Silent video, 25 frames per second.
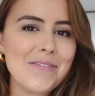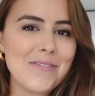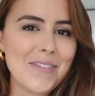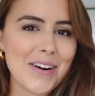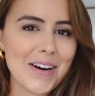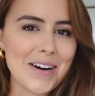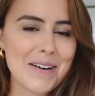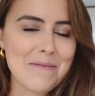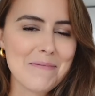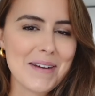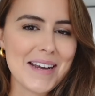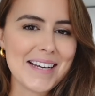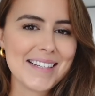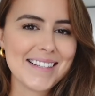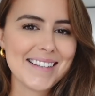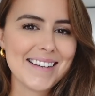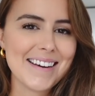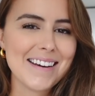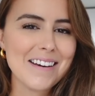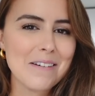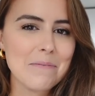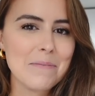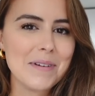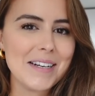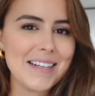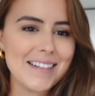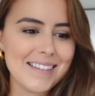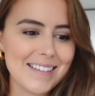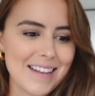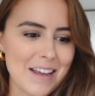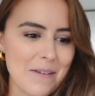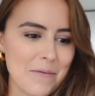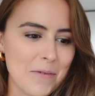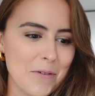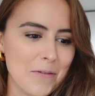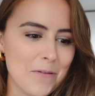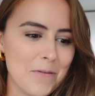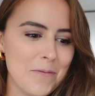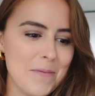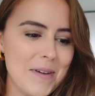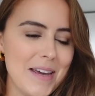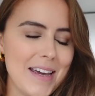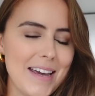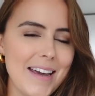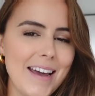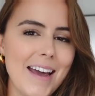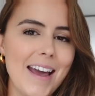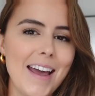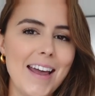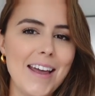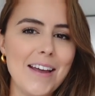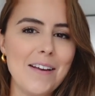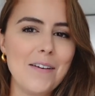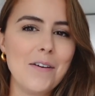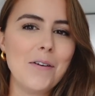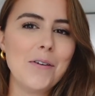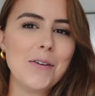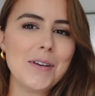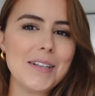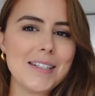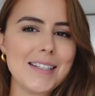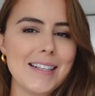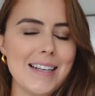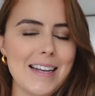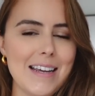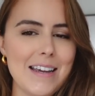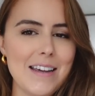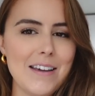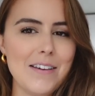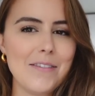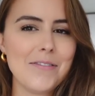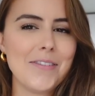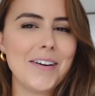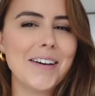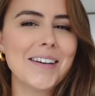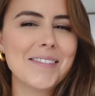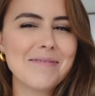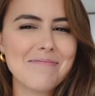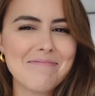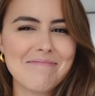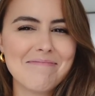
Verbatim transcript: Very basic, but a staple for me, a long sleeve